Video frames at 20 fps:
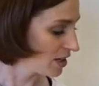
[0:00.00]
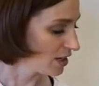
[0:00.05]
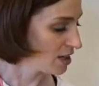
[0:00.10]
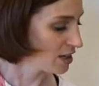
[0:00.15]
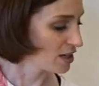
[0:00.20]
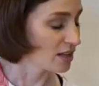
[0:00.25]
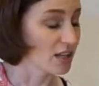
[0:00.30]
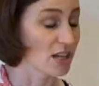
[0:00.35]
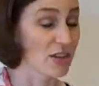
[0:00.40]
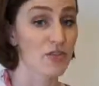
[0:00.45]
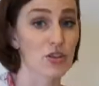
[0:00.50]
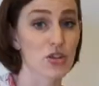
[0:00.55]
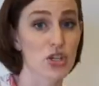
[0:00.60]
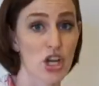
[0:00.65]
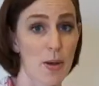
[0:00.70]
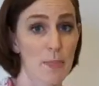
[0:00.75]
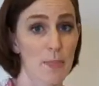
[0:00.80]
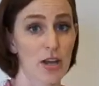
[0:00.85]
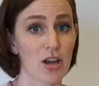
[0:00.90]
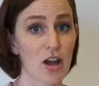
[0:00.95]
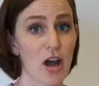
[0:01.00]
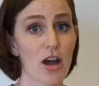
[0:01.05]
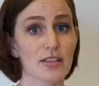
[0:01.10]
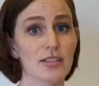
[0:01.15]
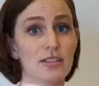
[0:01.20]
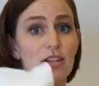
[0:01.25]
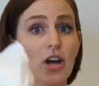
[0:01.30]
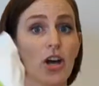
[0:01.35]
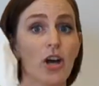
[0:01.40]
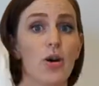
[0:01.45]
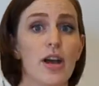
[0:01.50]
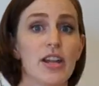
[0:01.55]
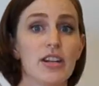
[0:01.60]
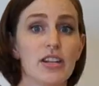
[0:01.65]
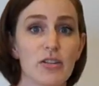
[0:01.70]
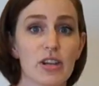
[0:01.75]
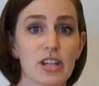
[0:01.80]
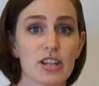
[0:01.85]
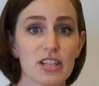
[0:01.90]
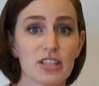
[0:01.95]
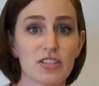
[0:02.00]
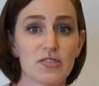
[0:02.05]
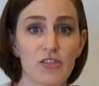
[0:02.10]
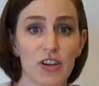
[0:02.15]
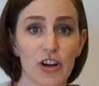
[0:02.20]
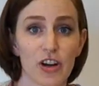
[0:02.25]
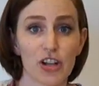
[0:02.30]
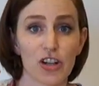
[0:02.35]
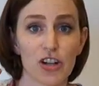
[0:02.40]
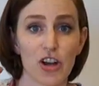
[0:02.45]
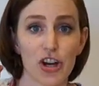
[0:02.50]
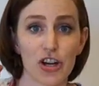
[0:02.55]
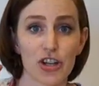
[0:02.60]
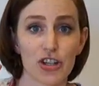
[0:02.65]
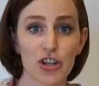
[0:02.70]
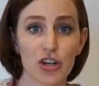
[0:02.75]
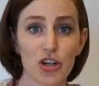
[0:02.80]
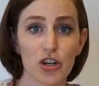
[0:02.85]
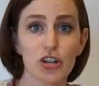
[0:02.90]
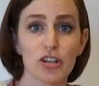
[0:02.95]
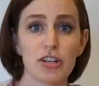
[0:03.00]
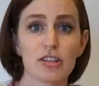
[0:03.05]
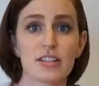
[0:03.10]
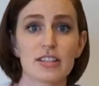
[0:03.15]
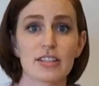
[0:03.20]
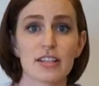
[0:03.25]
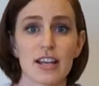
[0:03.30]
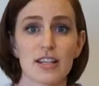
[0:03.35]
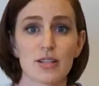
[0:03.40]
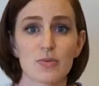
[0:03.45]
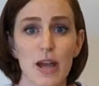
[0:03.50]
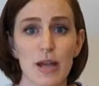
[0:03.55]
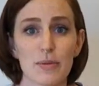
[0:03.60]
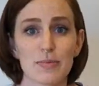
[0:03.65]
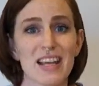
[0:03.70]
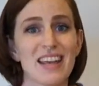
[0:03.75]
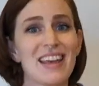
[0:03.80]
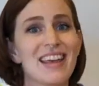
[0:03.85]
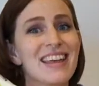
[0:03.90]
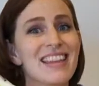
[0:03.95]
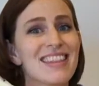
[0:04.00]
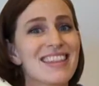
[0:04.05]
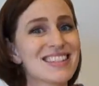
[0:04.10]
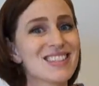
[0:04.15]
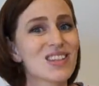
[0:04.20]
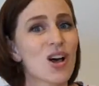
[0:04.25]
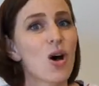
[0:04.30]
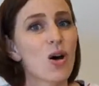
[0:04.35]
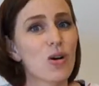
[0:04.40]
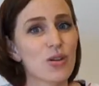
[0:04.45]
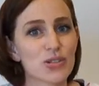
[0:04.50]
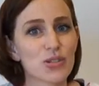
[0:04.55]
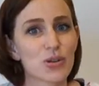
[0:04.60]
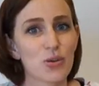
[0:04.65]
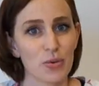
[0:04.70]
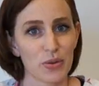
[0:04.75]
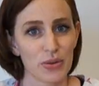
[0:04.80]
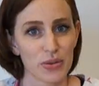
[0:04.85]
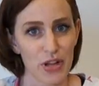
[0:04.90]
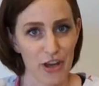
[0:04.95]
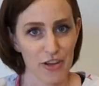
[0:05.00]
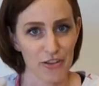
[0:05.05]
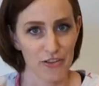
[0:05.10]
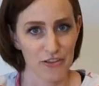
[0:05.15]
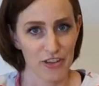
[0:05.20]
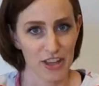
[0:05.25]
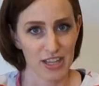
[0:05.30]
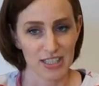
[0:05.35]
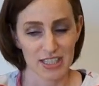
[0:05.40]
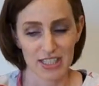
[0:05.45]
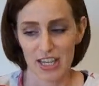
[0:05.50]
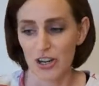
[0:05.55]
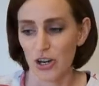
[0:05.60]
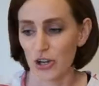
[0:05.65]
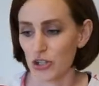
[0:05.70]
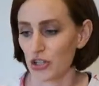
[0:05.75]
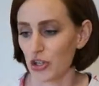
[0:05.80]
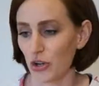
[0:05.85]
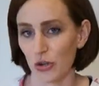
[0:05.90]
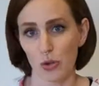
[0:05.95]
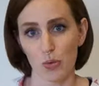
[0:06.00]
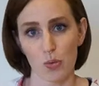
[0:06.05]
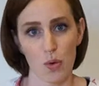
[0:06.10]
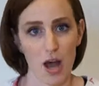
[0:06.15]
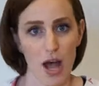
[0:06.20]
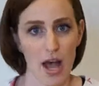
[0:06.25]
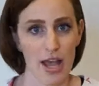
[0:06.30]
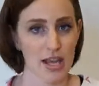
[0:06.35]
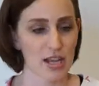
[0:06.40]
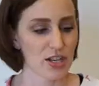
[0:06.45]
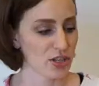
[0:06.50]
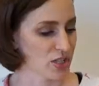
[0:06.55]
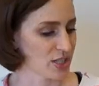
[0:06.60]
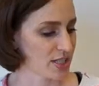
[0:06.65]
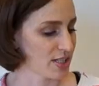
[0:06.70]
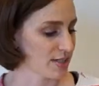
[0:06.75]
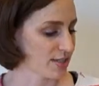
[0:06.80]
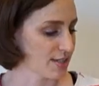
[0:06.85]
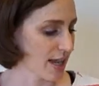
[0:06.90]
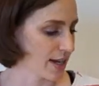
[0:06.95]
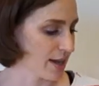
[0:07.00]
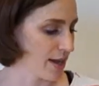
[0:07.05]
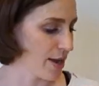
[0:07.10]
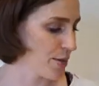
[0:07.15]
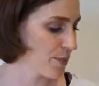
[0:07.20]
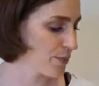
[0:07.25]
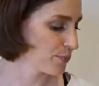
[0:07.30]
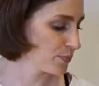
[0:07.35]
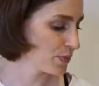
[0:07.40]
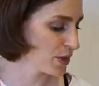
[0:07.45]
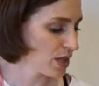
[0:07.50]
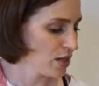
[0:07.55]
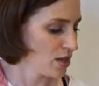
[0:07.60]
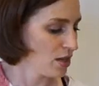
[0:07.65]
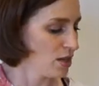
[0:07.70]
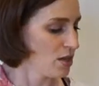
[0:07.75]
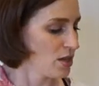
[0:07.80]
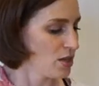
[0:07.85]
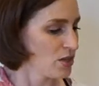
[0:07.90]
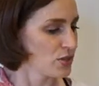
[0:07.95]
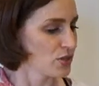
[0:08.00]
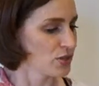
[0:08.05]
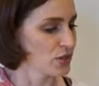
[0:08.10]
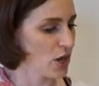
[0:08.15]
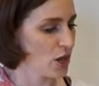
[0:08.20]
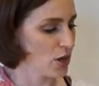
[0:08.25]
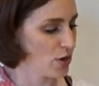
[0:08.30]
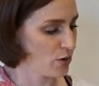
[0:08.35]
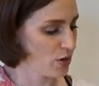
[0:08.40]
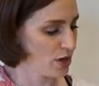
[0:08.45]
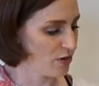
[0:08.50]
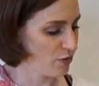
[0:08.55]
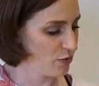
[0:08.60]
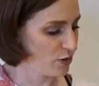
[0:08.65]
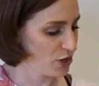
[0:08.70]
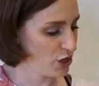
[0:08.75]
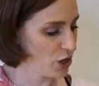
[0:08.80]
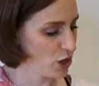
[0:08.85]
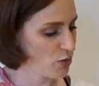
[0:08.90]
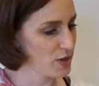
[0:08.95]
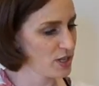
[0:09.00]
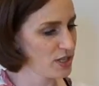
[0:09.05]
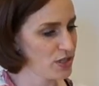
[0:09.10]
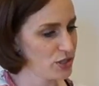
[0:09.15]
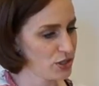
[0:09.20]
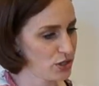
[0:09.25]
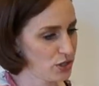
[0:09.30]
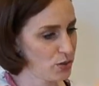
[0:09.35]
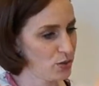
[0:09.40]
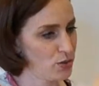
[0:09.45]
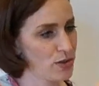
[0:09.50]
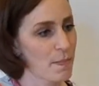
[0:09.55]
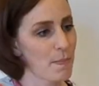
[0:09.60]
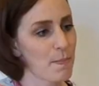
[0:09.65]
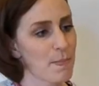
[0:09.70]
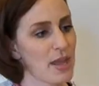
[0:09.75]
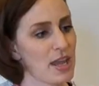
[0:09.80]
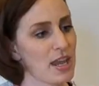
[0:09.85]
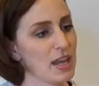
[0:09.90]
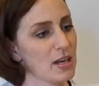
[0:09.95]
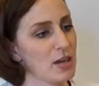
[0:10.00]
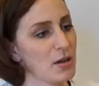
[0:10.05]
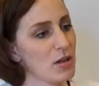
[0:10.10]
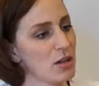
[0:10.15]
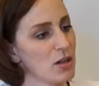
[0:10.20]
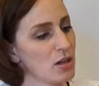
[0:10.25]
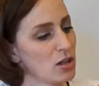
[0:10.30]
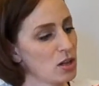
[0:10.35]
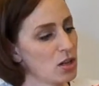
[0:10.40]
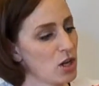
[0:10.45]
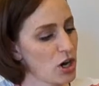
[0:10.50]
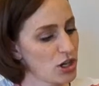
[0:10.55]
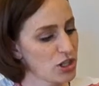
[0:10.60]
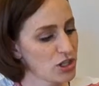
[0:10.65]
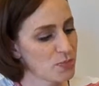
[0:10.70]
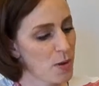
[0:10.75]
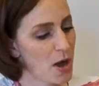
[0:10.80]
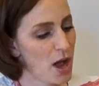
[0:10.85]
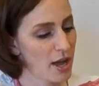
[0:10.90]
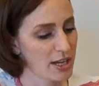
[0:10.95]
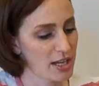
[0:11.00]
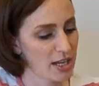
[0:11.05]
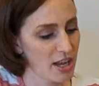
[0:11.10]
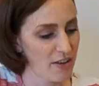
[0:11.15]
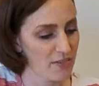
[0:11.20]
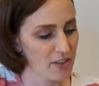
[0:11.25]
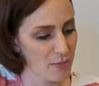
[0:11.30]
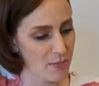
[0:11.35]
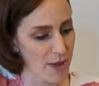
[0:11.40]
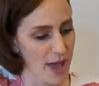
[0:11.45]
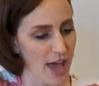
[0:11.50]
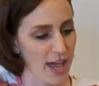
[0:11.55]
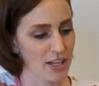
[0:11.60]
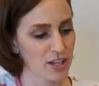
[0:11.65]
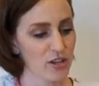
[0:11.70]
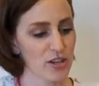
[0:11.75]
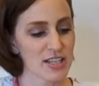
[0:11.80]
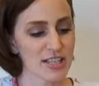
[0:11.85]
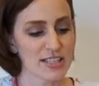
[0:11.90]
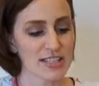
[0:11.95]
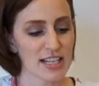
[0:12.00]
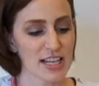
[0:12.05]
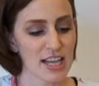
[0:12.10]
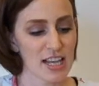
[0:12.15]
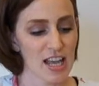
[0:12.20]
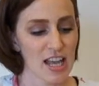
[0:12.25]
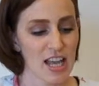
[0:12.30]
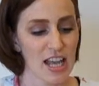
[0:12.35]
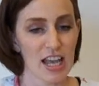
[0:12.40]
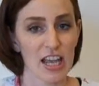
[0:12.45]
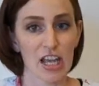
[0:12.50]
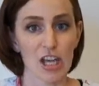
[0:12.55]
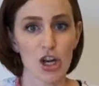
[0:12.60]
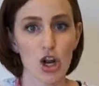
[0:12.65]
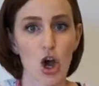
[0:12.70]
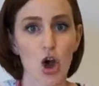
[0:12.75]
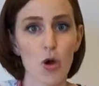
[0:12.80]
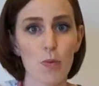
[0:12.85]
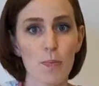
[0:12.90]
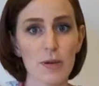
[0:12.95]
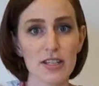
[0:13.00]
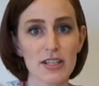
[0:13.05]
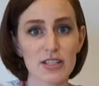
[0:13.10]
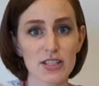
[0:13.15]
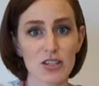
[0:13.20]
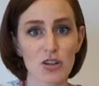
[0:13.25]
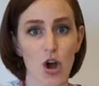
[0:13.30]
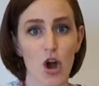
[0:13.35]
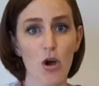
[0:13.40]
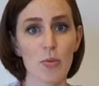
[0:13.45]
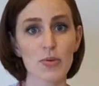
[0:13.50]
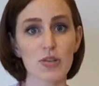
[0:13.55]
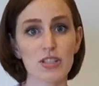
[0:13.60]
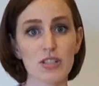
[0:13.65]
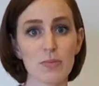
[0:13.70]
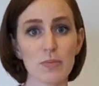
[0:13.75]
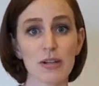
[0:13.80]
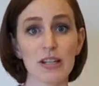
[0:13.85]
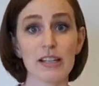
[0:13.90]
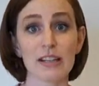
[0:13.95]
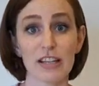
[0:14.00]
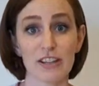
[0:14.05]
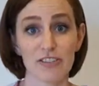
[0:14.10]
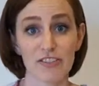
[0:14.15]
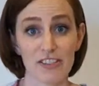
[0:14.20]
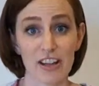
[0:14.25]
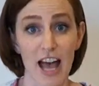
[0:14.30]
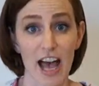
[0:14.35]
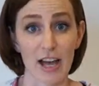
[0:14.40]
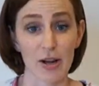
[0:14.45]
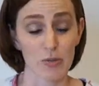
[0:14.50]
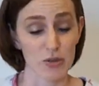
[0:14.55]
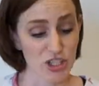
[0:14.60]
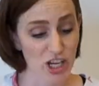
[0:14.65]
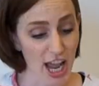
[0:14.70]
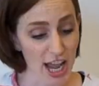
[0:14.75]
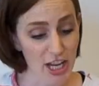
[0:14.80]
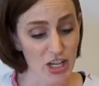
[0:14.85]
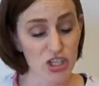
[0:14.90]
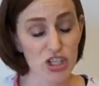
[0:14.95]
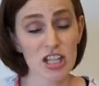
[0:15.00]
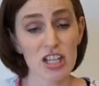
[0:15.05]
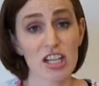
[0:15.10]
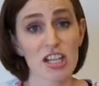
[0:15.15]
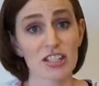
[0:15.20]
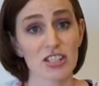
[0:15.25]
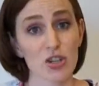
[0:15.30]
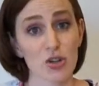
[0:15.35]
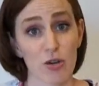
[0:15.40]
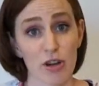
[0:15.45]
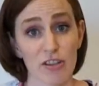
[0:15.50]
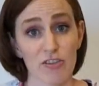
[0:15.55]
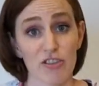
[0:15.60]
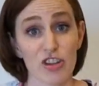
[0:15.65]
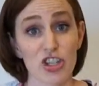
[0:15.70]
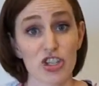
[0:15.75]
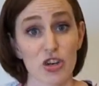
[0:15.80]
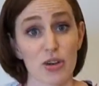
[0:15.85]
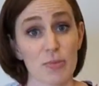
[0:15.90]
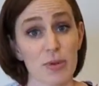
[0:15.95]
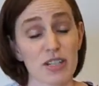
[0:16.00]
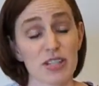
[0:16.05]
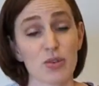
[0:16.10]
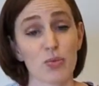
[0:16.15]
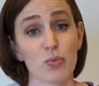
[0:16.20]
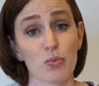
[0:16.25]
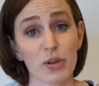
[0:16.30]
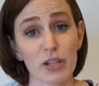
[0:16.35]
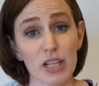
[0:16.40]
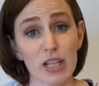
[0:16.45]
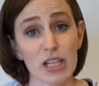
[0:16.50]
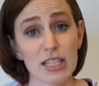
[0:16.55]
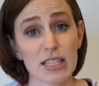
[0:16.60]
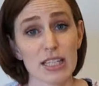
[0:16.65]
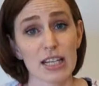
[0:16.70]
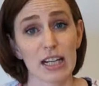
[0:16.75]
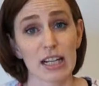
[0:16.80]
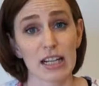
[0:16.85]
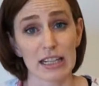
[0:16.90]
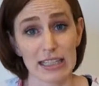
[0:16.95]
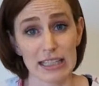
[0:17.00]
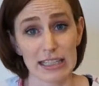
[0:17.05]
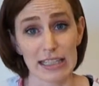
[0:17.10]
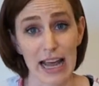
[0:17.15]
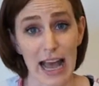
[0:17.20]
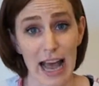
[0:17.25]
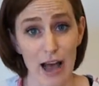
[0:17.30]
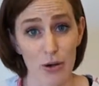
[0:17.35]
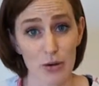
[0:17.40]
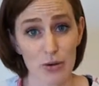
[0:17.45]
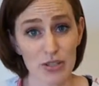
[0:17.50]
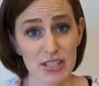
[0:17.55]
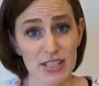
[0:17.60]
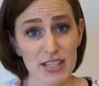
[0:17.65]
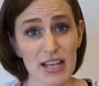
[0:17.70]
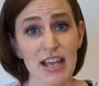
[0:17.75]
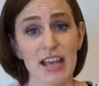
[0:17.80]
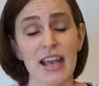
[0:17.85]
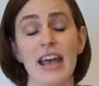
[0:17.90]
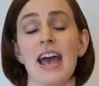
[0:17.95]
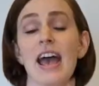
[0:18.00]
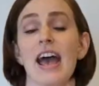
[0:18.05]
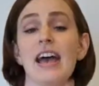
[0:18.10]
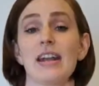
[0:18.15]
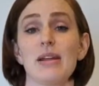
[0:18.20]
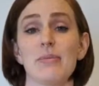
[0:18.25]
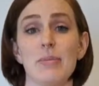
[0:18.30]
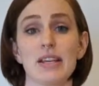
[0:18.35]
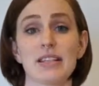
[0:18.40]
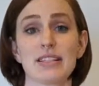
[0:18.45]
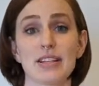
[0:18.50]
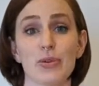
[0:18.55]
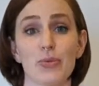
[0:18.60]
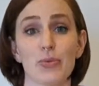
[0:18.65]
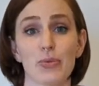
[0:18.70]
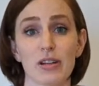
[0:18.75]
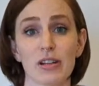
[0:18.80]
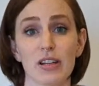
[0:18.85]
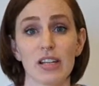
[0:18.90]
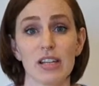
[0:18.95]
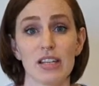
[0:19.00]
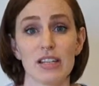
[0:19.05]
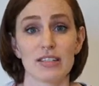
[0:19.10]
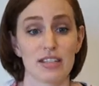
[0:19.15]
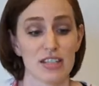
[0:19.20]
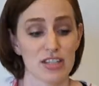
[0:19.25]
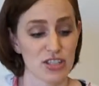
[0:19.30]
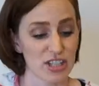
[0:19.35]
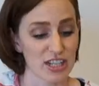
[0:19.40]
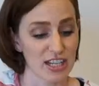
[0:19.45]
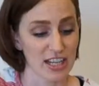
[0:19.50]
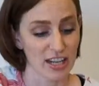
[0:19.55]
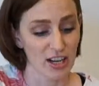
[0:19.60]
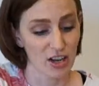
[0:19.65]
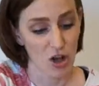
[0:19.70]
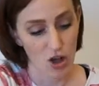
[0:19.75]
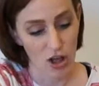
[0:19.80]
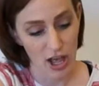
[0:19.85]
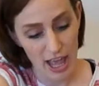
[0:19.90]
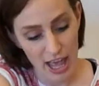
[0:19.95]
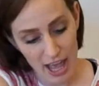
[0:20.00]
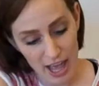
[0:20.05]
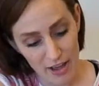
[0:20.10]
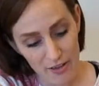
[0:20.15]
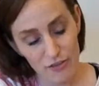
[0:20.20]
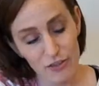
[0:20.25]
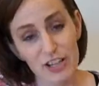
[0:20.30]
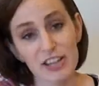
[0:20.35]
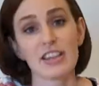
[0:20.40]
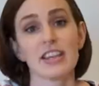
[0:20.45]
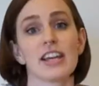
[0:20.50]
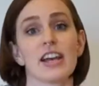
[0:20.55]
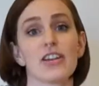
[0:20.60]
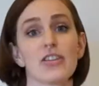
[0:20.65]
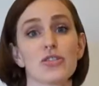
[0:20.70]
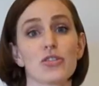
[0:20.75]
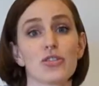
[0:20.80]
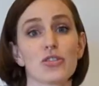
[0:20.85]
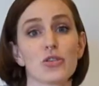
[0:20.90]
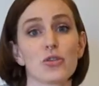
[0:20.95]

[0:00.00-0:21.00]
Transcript: like if you shop at Costco and you get these very large Kirkland size wipes, this also will not fit, and I'll show you why in just a second. So if we go into the main large pocket of the bag, you can see it opens almost completely flat, which I actually think is a great feature. It makes it really easy to clean out, and it makes it really easy to get everything out of the little